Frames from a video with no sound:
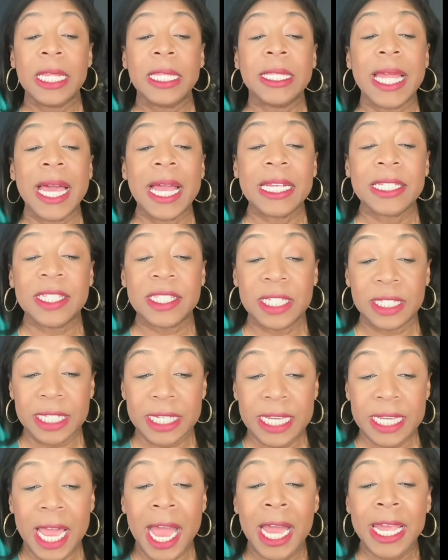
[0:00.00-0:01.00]

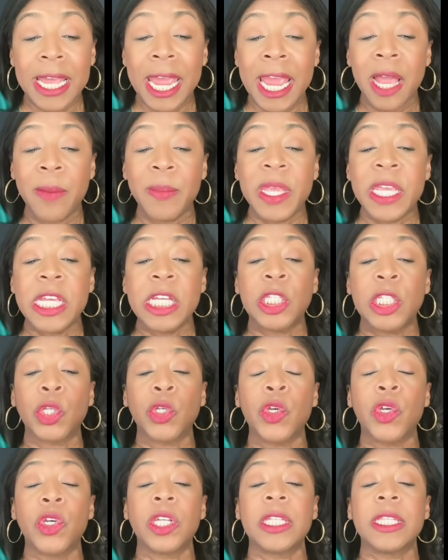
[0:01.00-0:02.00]
Lastly, I am
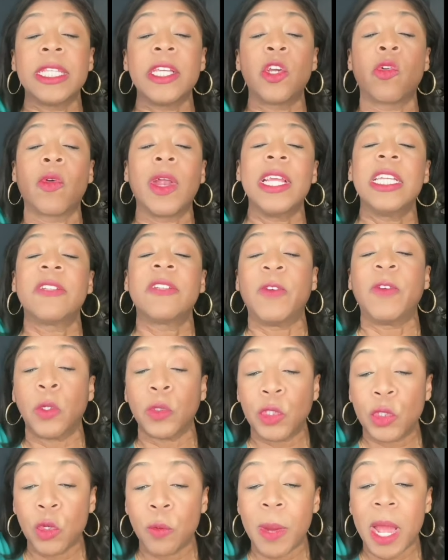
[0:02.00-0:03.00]
eternally
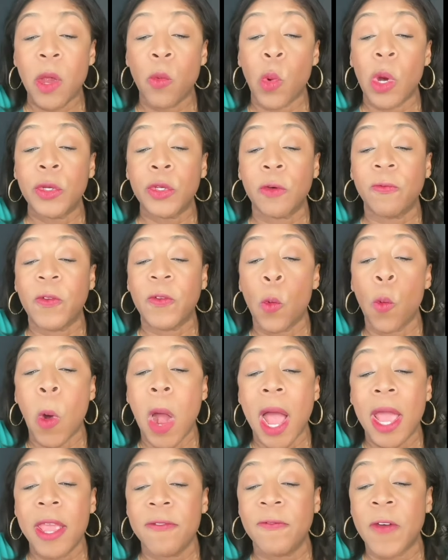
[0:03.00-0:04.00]
grateful to my wonderful
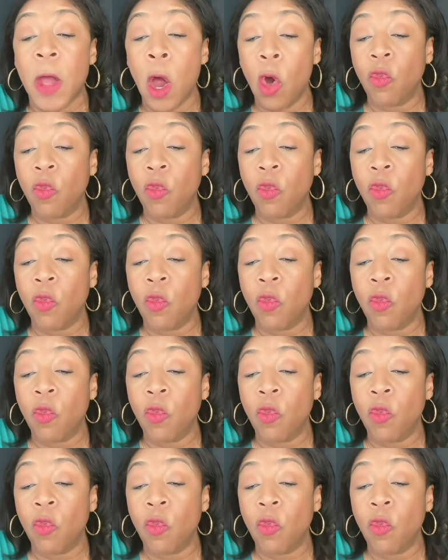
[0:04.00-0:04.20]
wife,